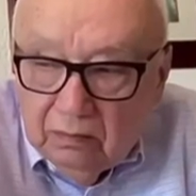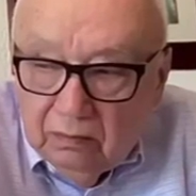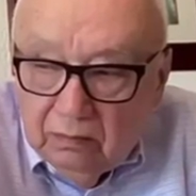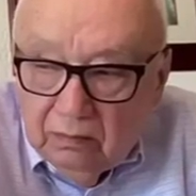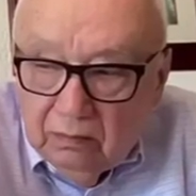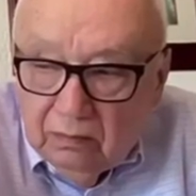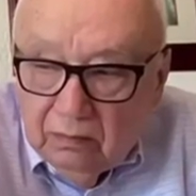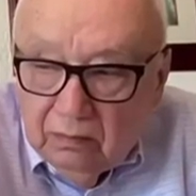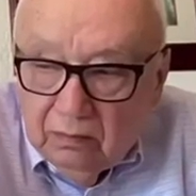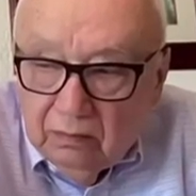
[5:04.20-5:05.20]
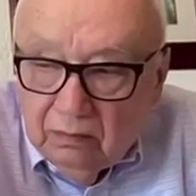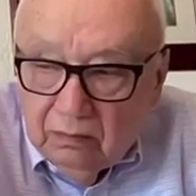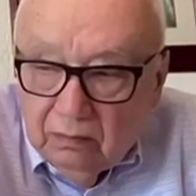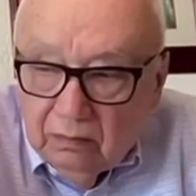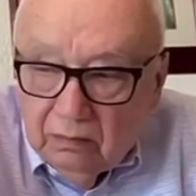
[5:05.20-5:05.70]

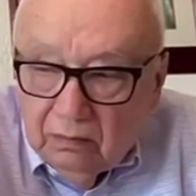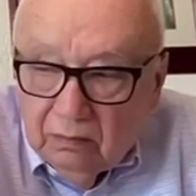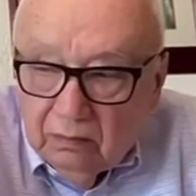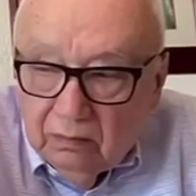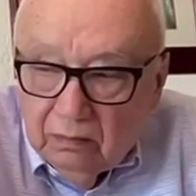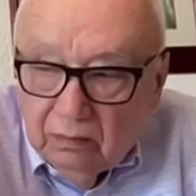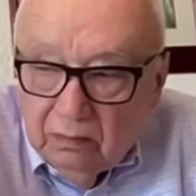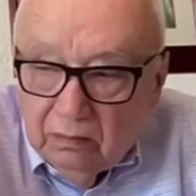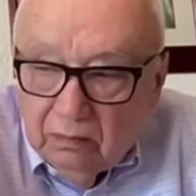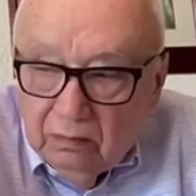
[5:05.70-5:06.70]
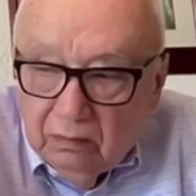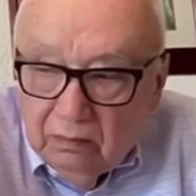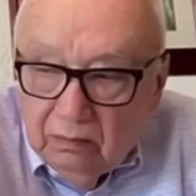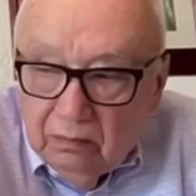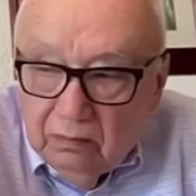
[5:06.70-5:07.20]

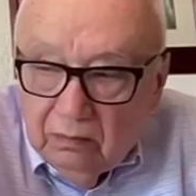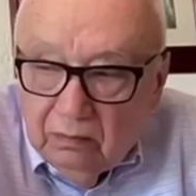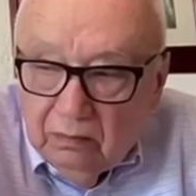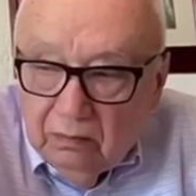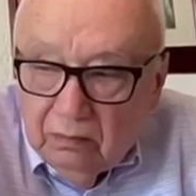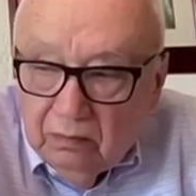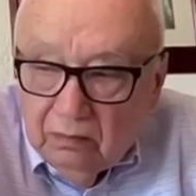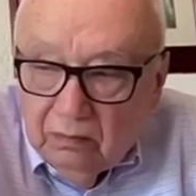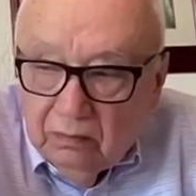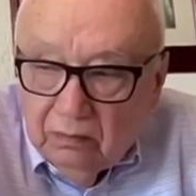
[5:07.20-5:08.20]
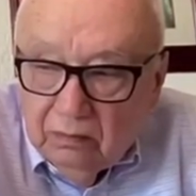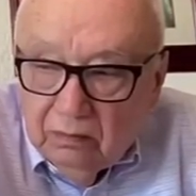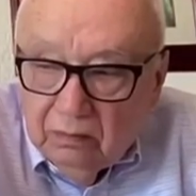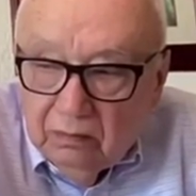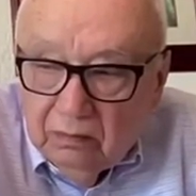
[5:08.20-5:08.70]

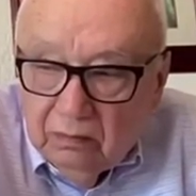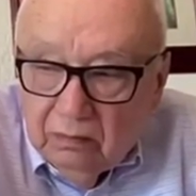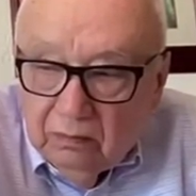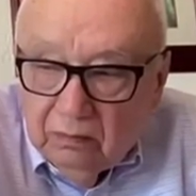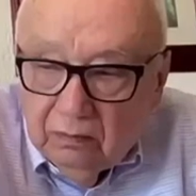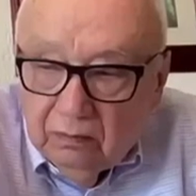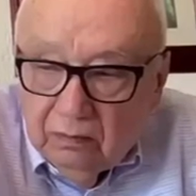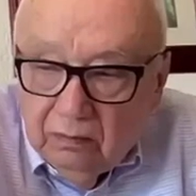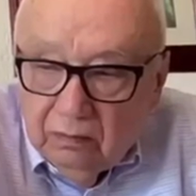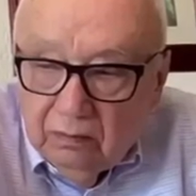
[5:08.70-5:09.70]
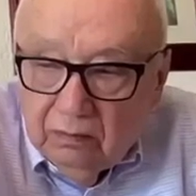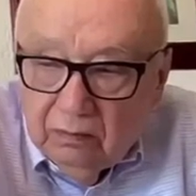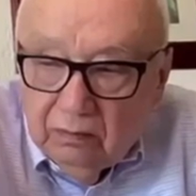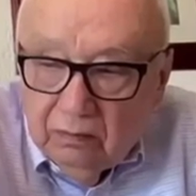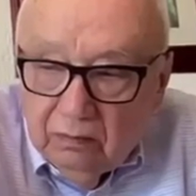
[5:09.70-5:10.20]

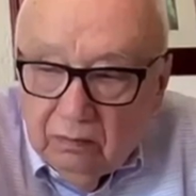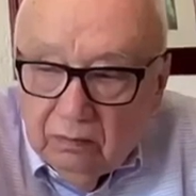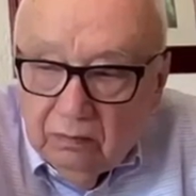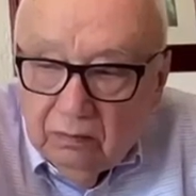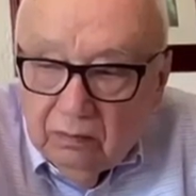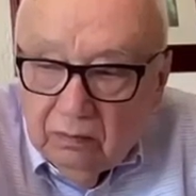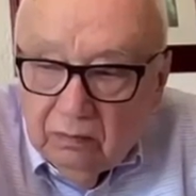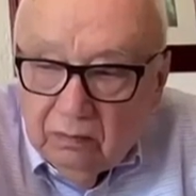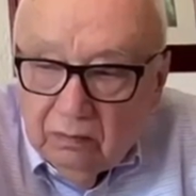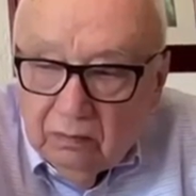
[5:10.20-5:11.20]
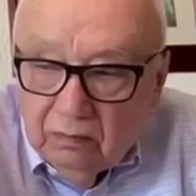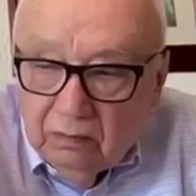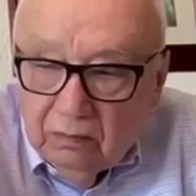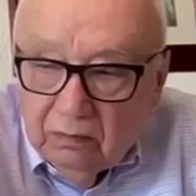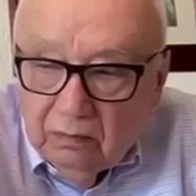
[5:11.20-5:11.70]

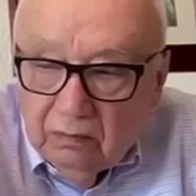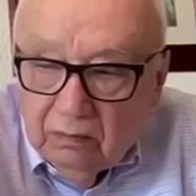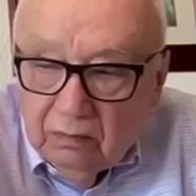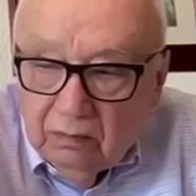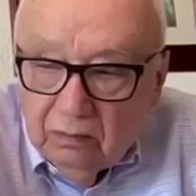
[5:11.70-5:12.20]
(silent)